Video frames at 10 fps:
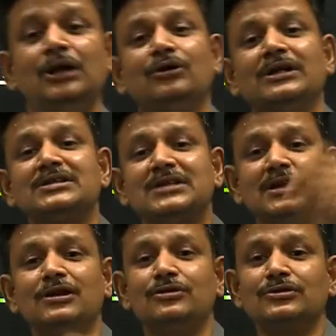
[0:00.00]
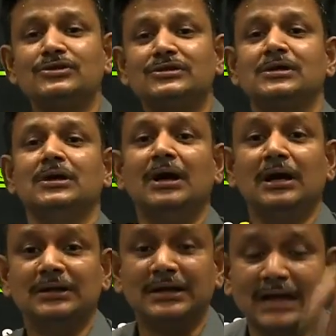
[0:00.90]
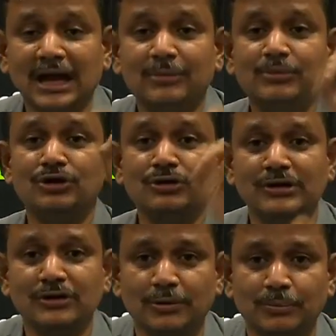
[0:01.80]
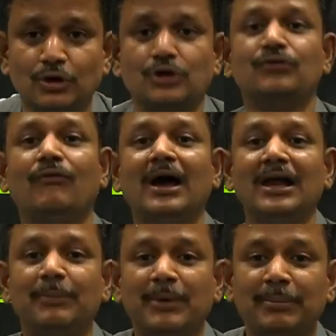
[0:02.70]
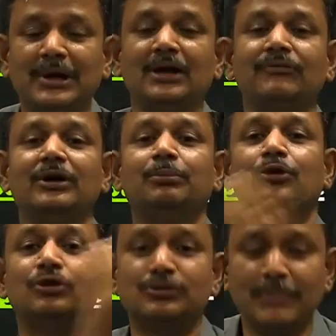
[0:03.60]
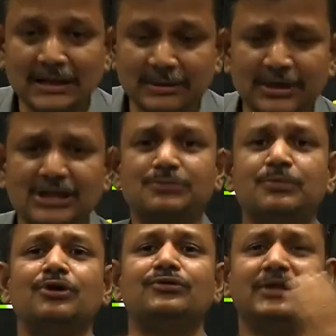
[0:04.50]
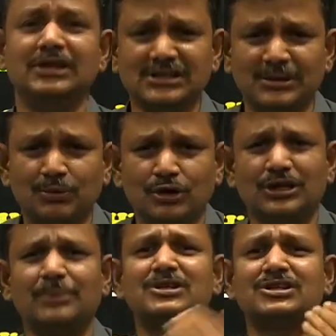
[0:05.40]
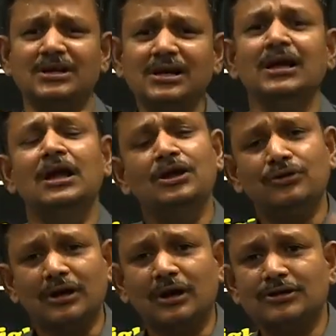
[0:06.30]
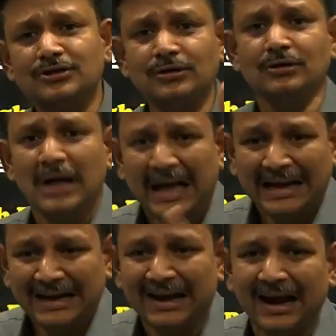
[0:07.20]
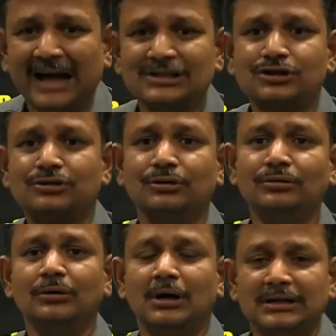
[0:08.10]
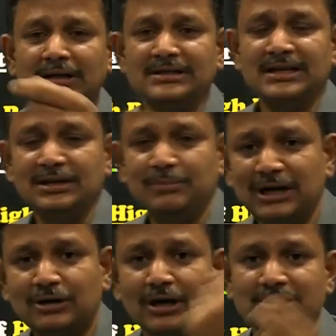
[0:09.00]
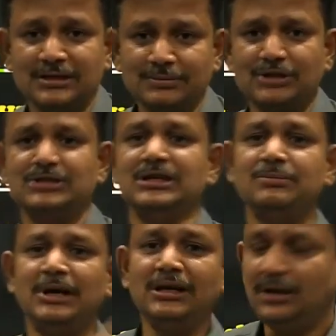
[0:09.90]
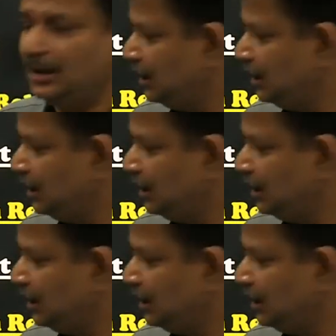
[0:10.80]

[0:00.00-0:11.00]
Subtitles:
you can still use the time during your boards, while preparing for boards, mathematics, boards, physics and boards, chemistry, you can also glance through the JEE Main concepts or JEE Main